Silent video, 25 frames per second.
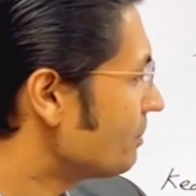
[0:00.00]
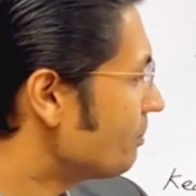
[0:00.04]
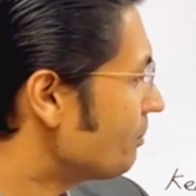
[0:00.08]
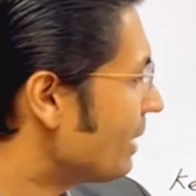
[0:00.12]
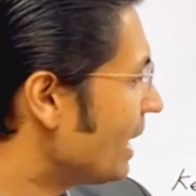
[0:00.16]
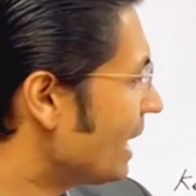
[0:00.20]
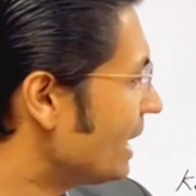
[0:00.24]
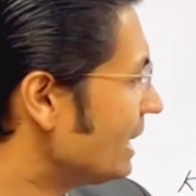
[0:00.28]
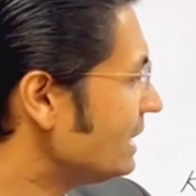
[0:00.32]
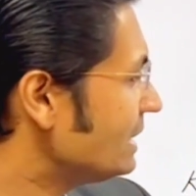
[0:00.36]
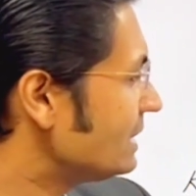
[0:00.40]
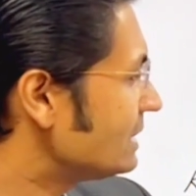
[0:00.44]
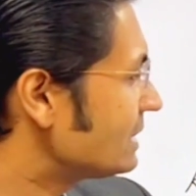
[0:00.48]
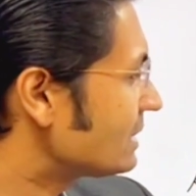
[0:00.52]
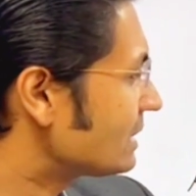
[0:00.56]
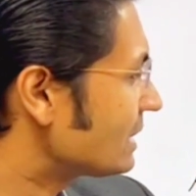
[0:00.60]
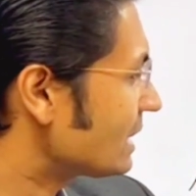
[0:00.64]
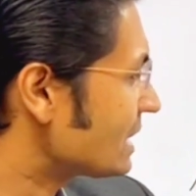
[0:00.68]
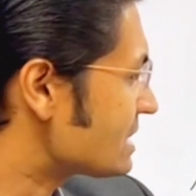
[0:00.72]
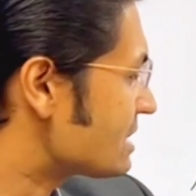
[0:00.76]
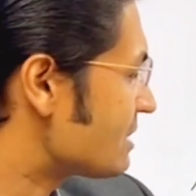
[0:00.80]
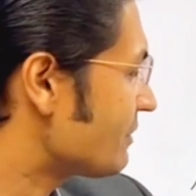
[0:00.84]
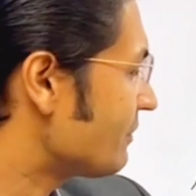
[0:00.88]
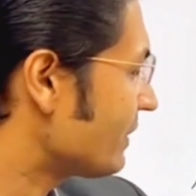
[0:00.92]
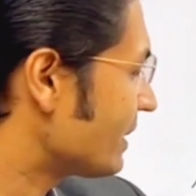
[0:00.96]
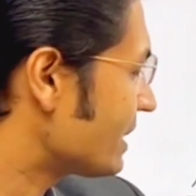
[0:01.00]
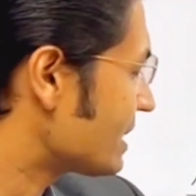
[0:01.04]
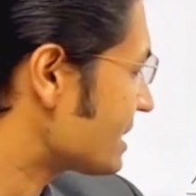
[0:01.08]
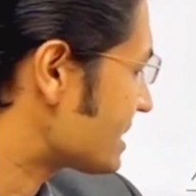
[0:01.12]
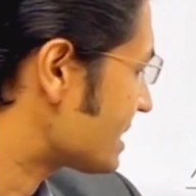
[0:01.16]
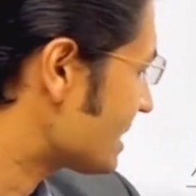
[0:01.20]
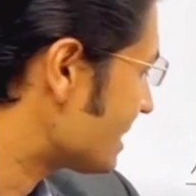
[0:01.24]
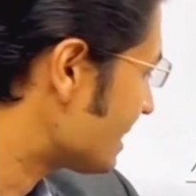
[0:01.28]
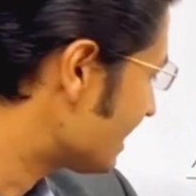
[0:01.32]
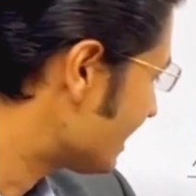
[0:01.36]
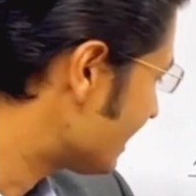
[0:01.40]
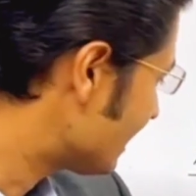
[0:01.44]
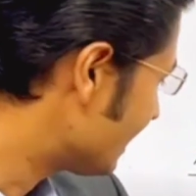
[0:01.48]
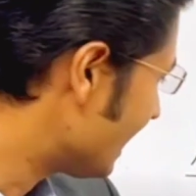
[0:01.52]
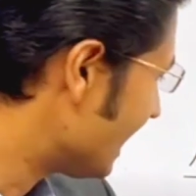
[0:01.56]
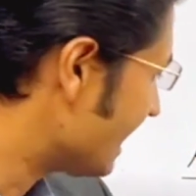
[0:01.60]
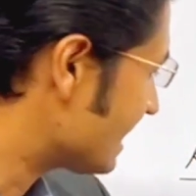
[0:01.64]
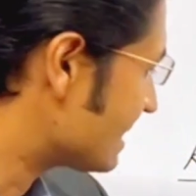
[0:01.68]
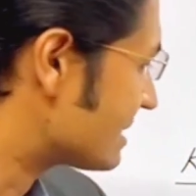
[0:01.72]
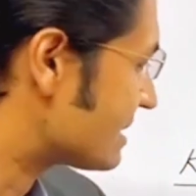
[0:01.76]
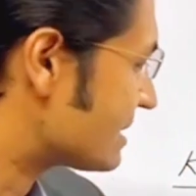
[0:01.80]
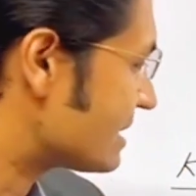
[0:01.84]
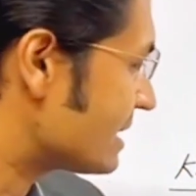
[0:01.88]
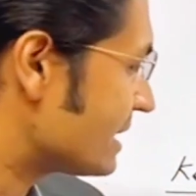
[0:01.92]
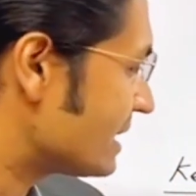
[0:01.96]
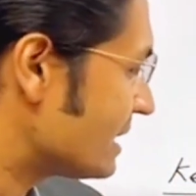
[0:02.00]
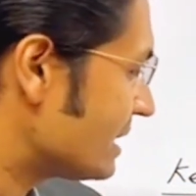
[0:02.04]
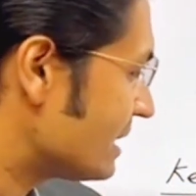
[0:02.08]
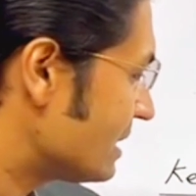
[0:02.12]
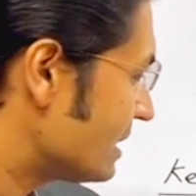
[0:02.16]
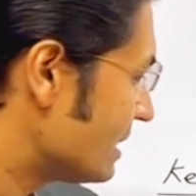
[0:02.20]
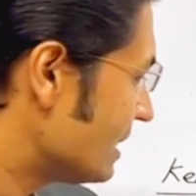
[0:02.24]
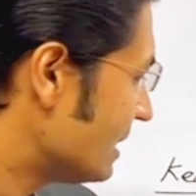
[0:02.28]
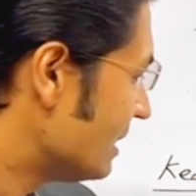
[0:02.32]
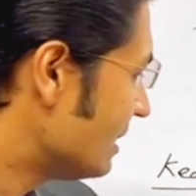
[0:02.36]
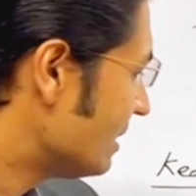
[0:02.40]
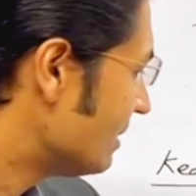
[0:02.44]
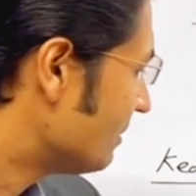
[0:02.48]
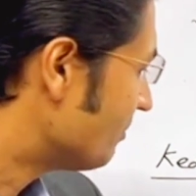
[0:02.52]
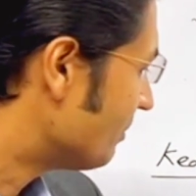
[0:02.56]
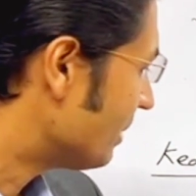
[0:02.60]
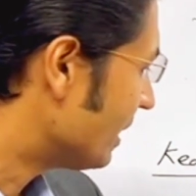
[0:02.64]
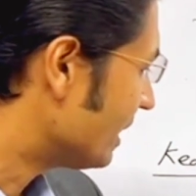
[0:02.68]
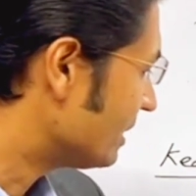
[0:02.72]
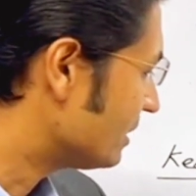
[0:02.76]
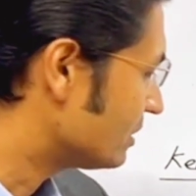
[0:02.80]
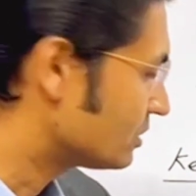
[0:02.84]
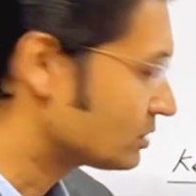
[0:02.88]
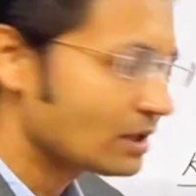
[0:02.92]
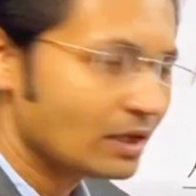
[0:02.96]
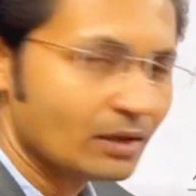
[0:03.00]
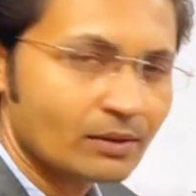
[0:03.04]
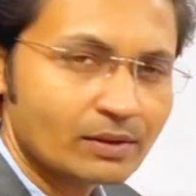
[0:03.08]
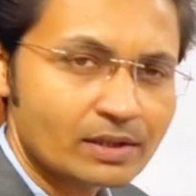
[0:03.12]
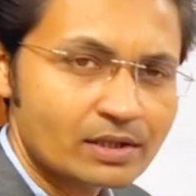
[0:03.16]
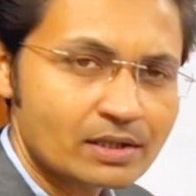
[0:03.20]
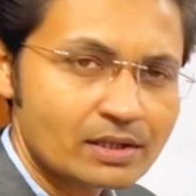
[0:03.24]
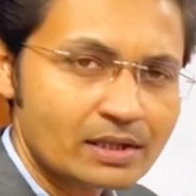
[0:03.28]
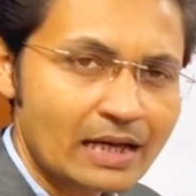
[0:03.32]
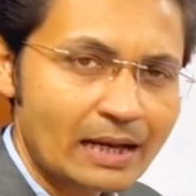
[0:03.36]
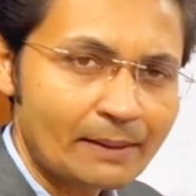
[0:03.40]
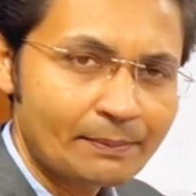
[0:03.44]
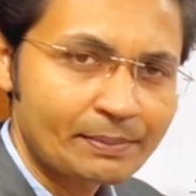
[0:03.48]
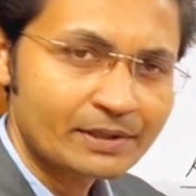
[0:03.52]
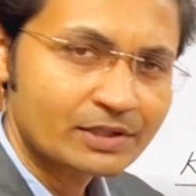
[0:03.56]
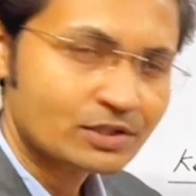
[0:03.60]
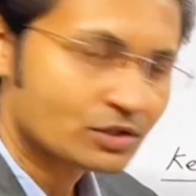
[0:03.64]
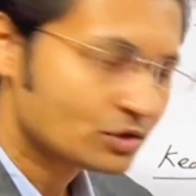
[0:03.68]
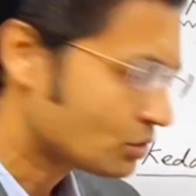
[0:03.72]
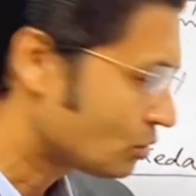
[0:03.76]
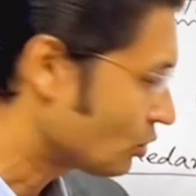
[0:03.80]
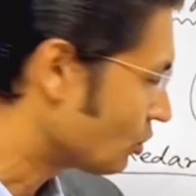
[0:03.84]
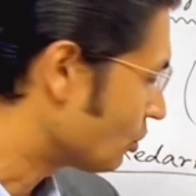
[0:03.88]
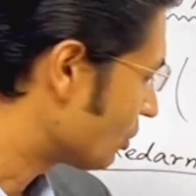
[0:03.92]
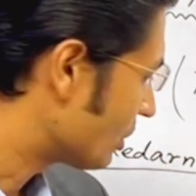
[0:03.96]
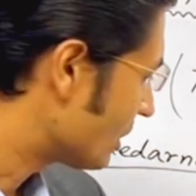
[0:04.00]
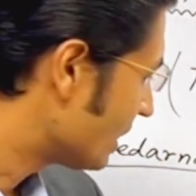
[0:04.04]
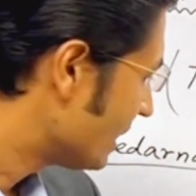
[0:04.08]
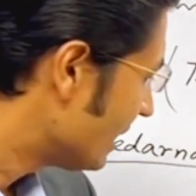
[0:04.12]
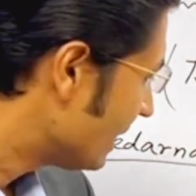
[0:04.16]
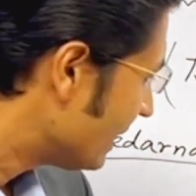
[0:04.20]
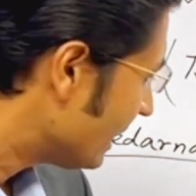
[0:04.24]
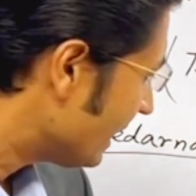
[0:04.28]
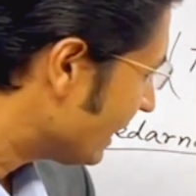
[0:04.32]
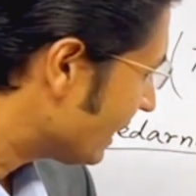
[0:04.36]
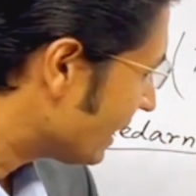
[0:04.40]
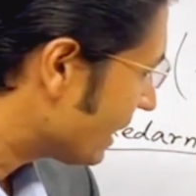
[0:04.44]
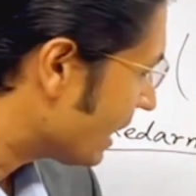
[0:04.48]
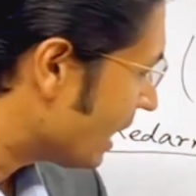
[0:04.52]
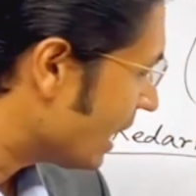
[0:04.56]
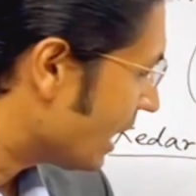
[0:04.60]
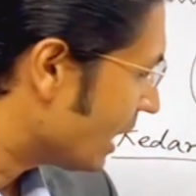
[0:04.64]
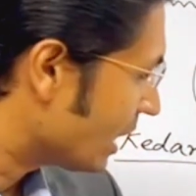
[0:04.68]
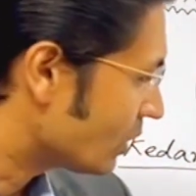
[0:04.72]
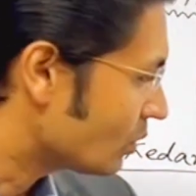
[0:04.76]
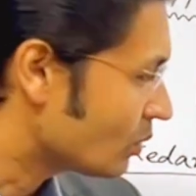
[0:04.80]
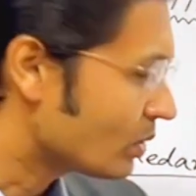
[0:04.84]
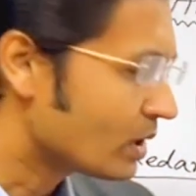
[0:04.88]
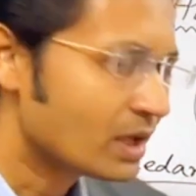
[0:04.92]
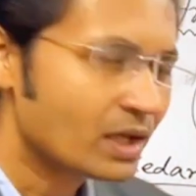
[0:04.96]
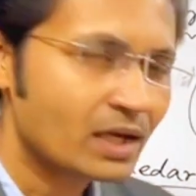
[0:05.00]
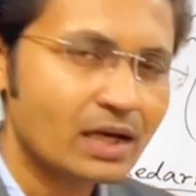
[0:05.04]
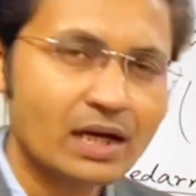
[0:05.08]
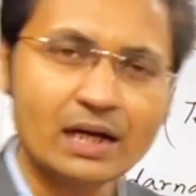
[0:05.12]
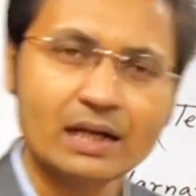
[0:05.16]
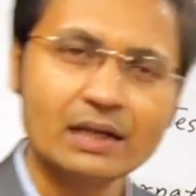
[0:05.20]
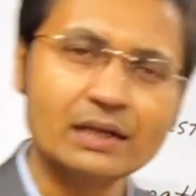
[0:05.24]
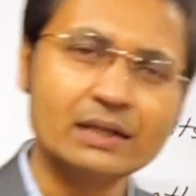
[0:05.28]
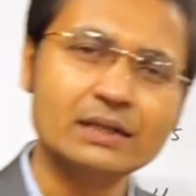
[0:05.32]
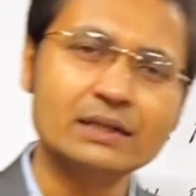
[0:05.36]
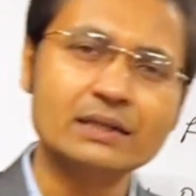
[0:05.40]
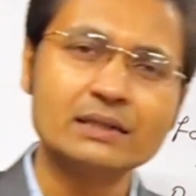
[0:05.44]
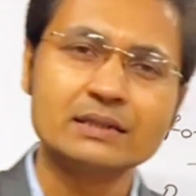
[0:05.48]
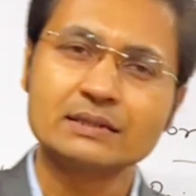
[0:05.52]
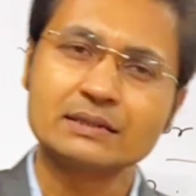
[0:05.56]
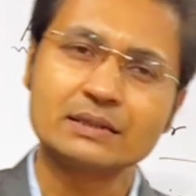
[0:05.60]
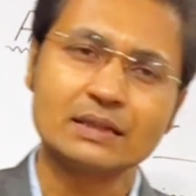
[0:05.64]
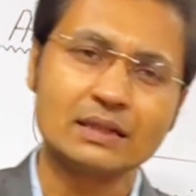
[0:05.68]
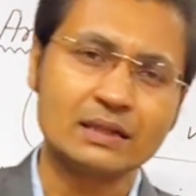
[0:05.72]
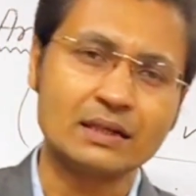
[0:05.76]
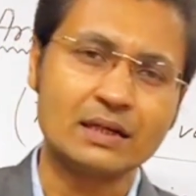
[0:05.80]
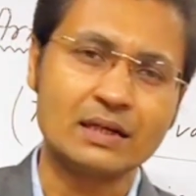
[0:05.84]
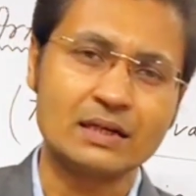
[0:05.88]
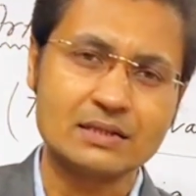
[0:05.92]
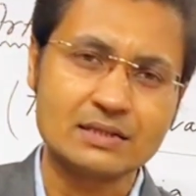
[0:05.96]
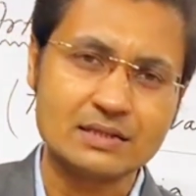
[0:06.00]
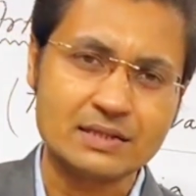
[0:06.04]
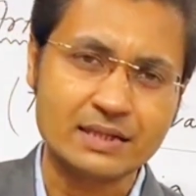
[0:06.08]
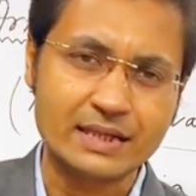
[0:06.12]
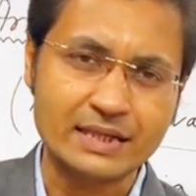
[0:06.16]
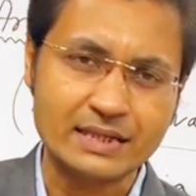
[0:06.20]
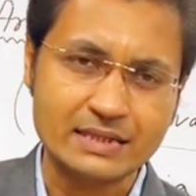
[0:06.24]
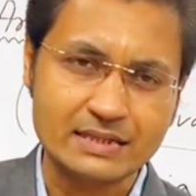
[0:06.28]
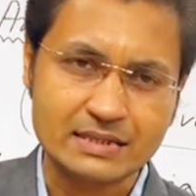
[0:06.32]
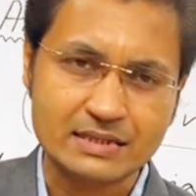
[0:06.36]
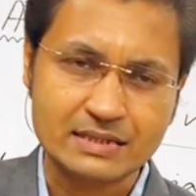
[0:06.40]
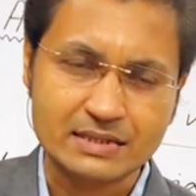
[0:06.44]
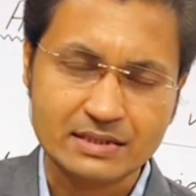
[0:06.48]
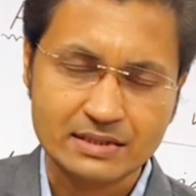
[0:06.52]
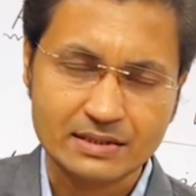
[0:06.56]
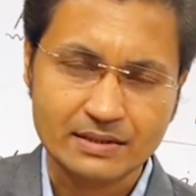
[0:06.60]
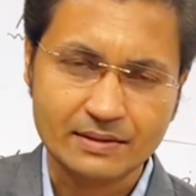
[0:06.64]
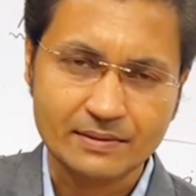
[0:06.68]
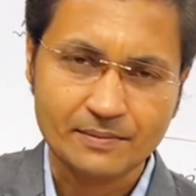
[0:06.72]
valid classification as stated by our apex court in Anwar Ali Sarkar's case.